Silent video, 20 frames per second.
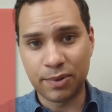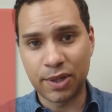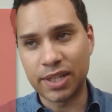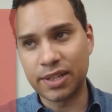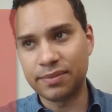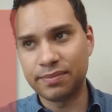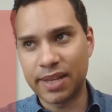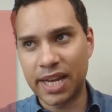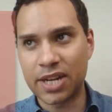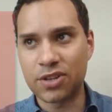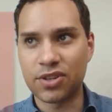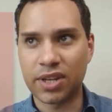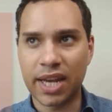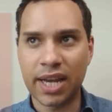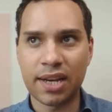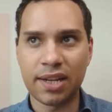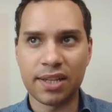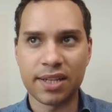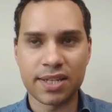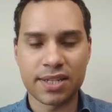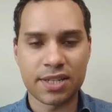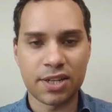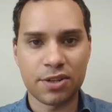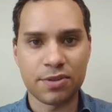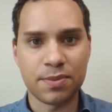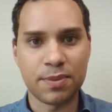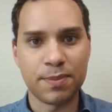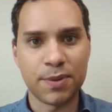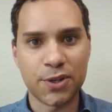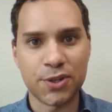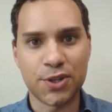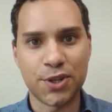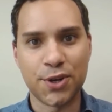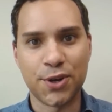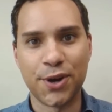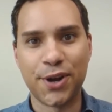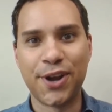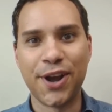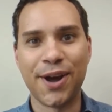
Well, actually, analytics tells me most of you are